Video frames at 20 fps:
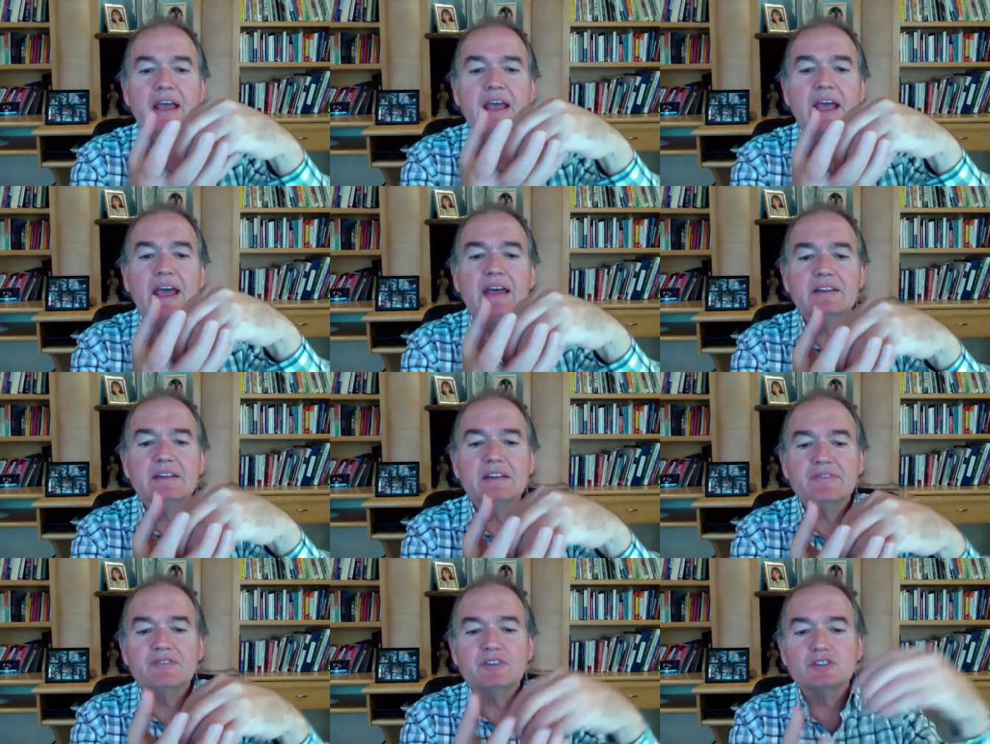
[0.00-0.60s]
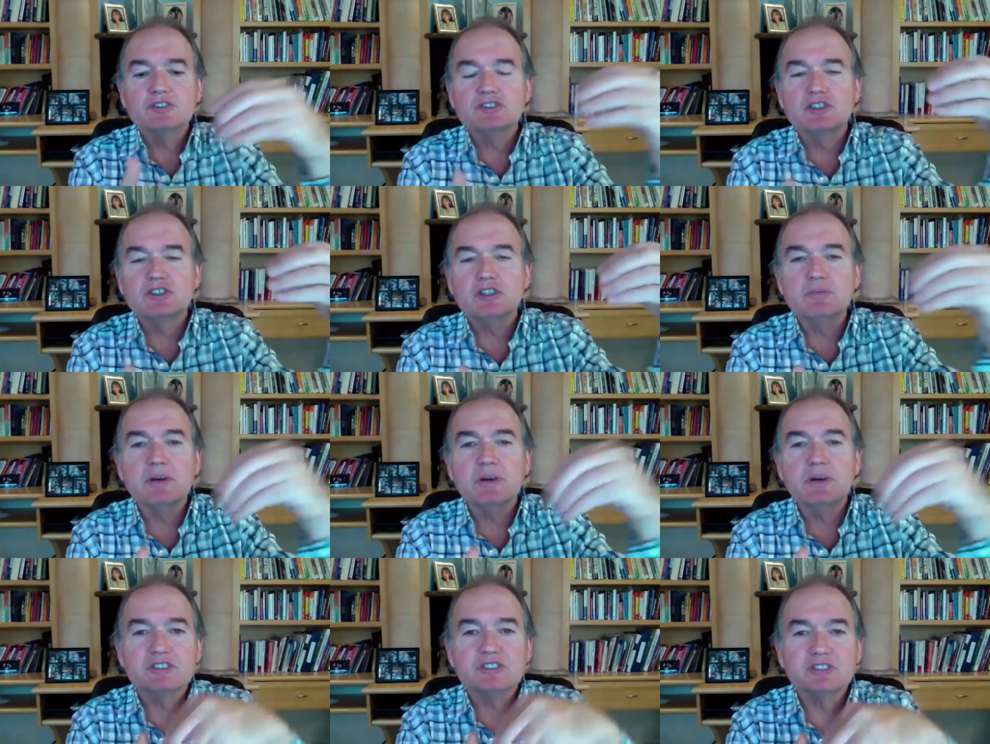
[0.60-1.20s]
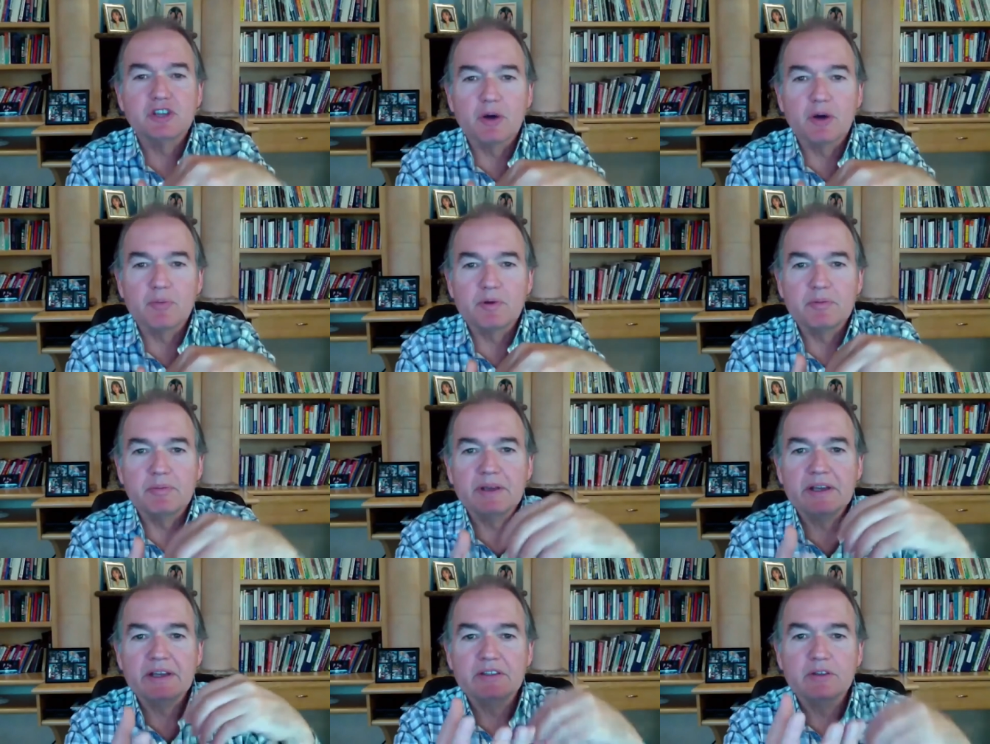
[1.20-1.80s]
And if there's too much
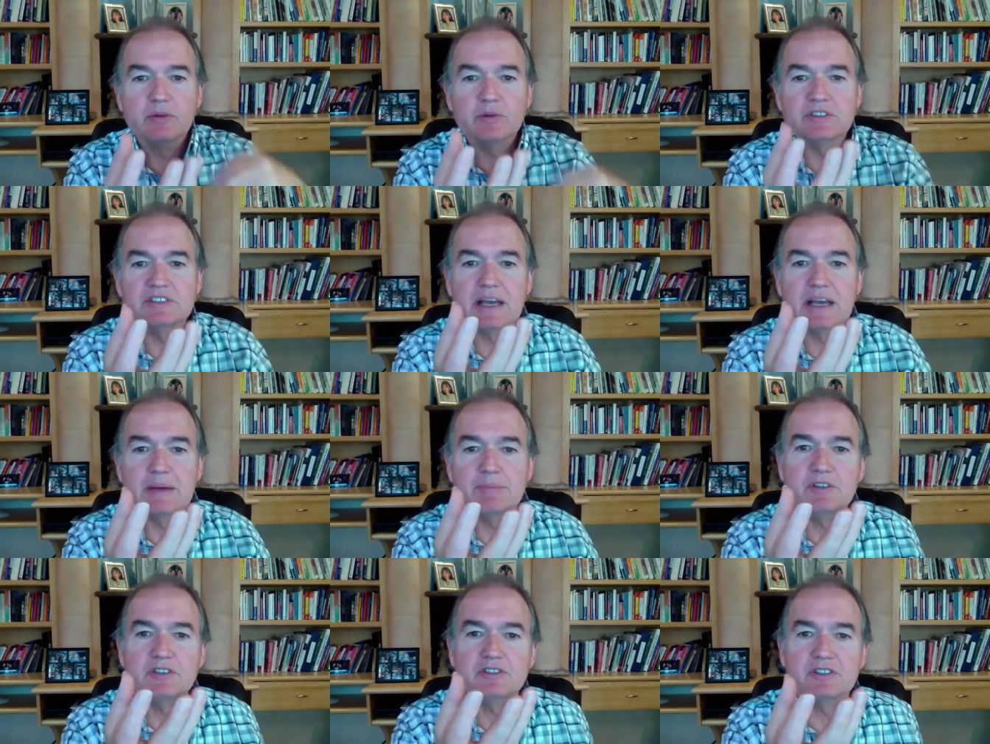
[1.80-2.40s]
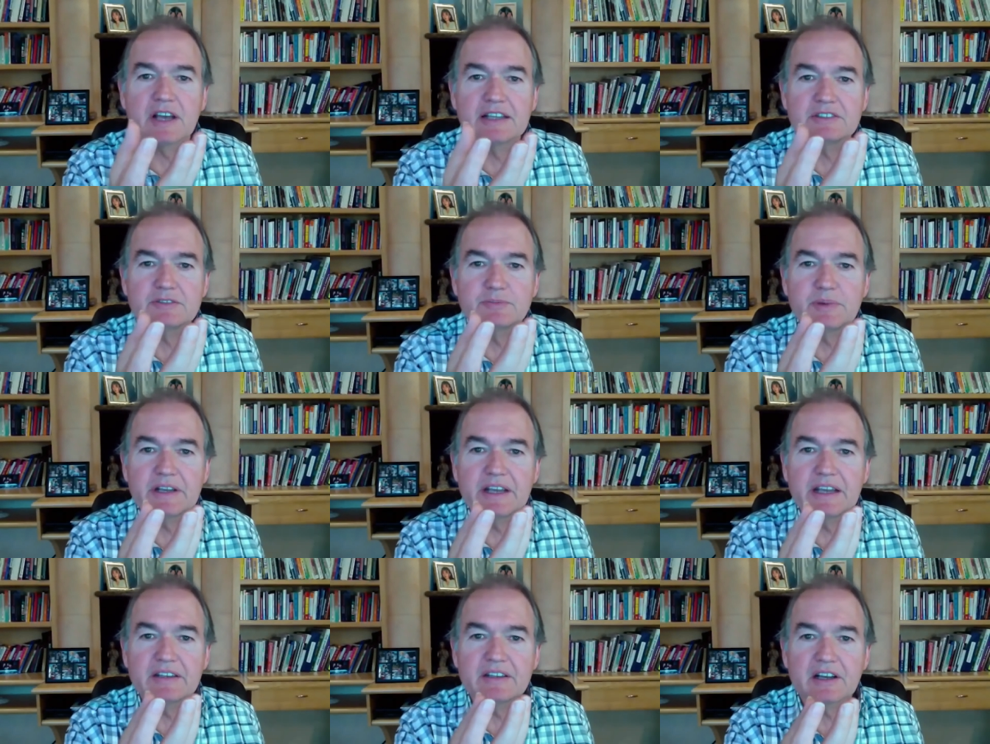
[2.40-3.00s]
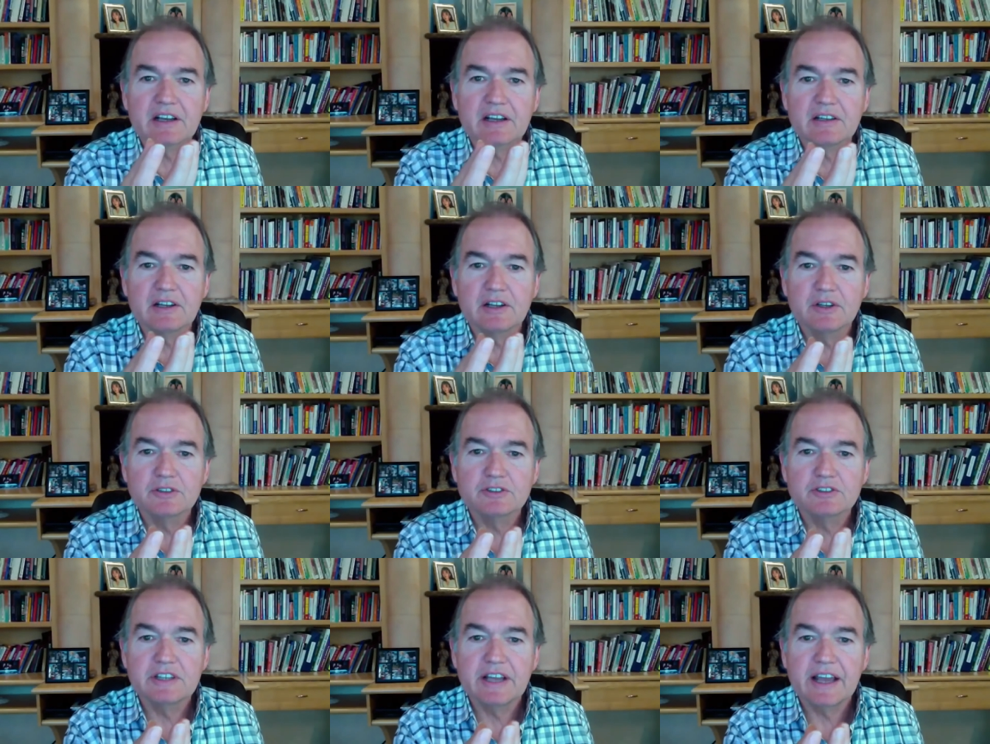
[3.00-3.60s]
dopamine, the receptor sites begin to
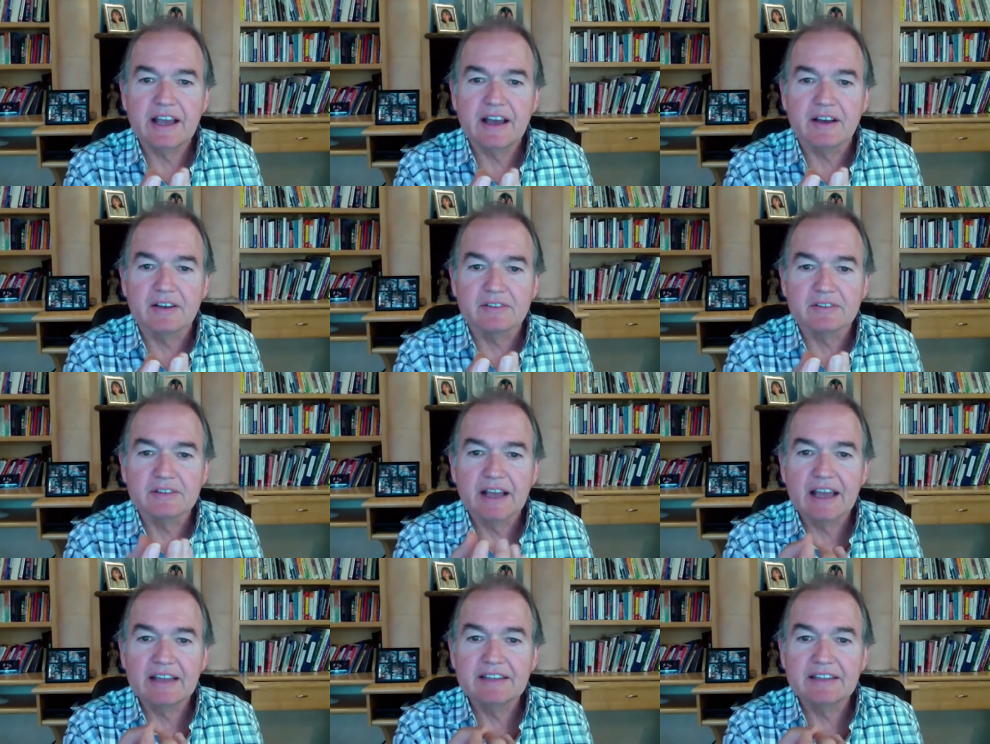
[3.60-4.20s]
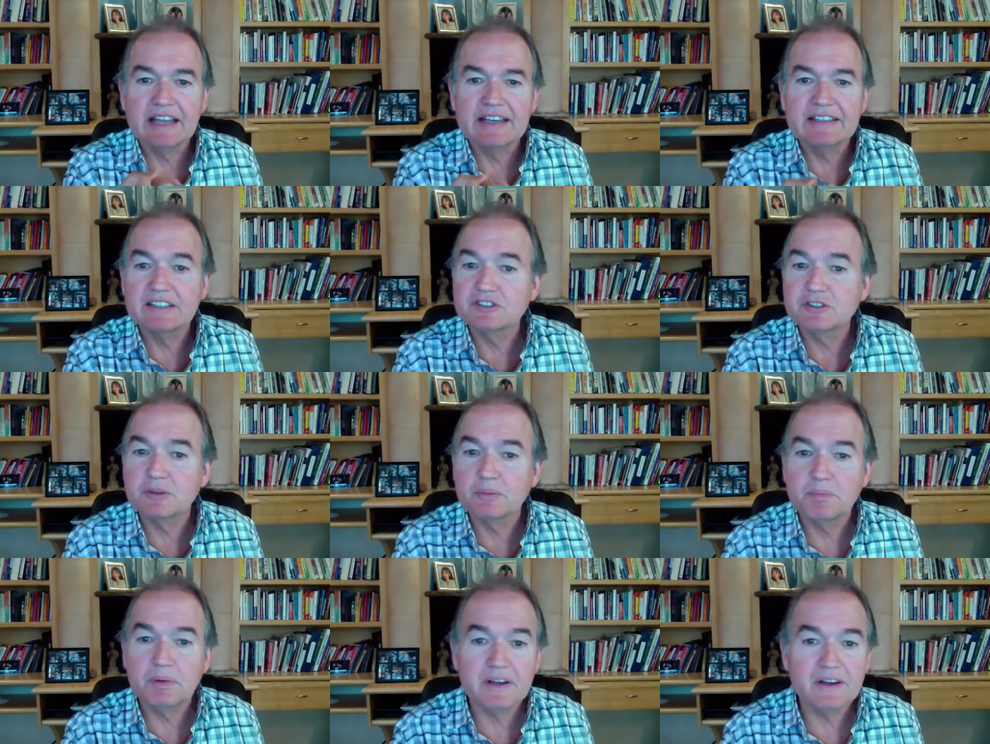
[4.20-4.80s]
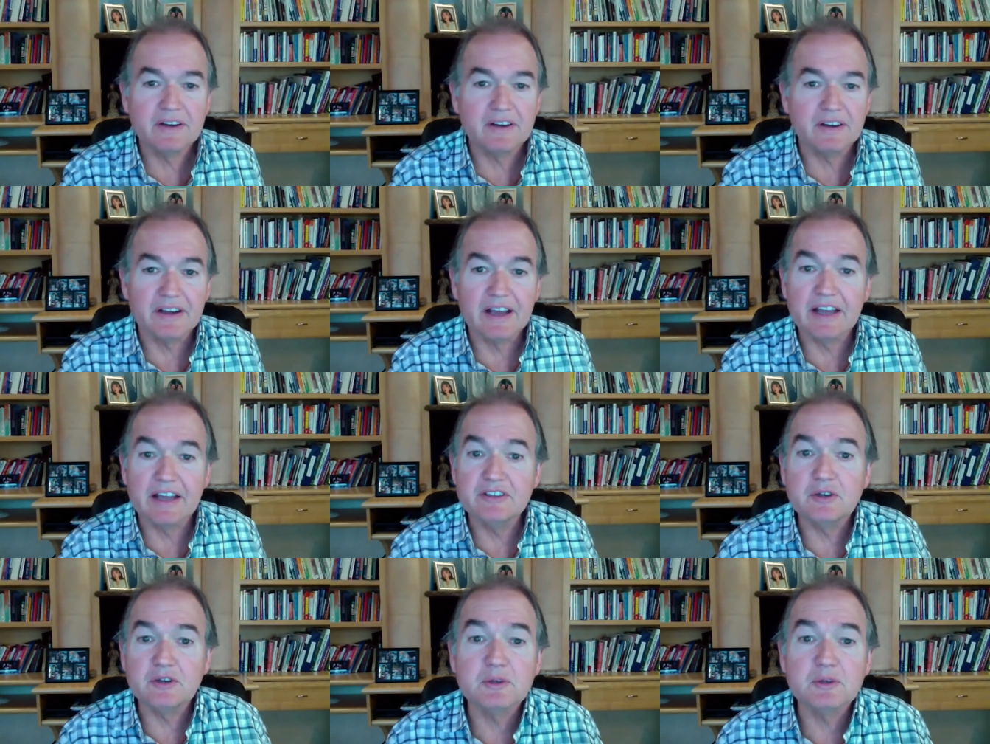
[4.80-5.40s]
close down and they disappear
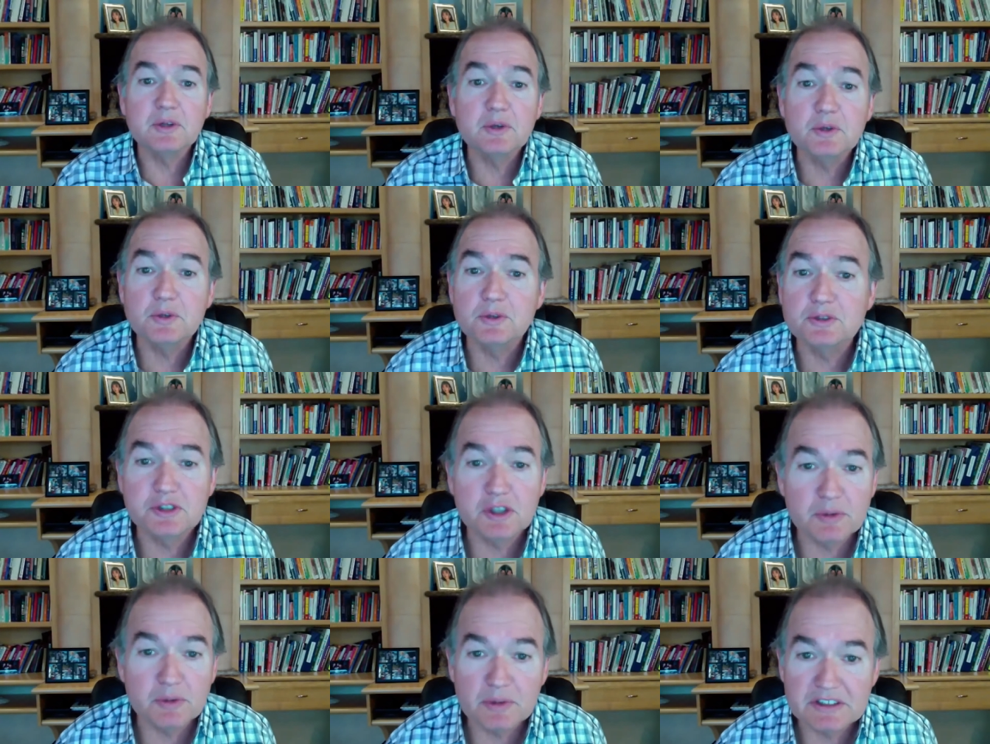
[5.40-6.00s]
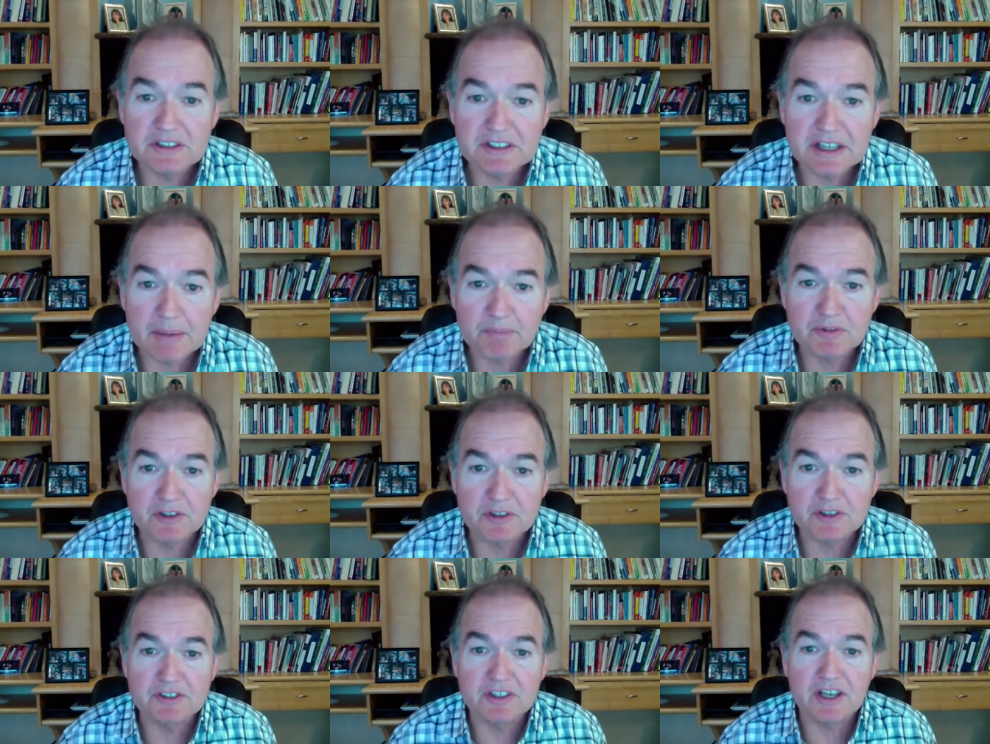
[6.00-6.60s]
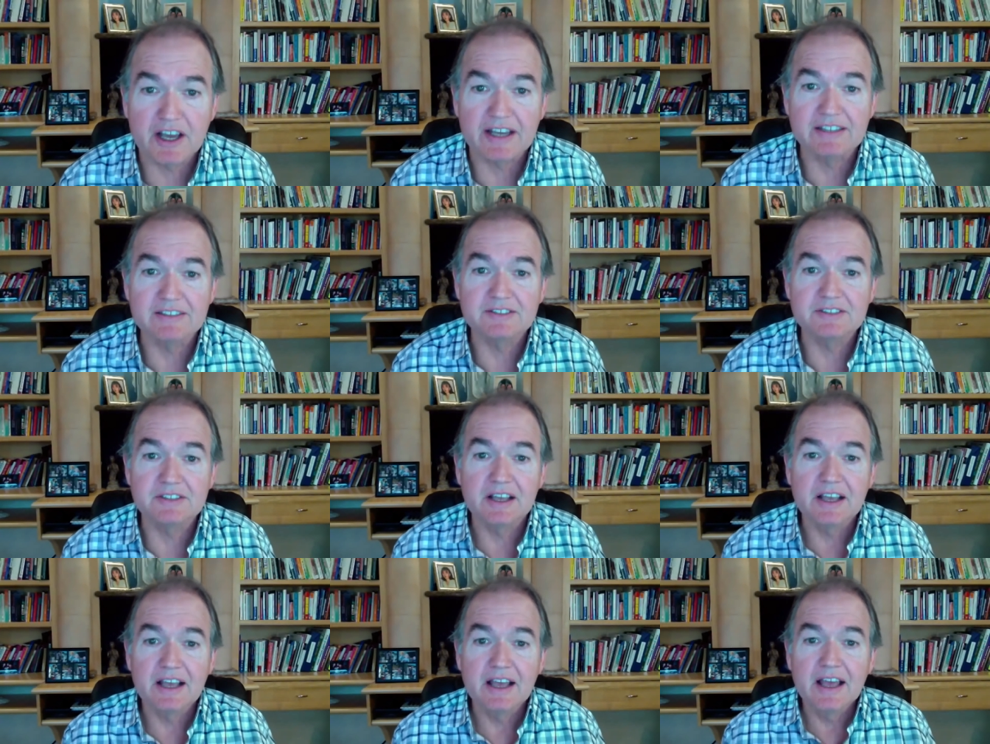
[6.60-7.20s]
and you lose your receptor sites.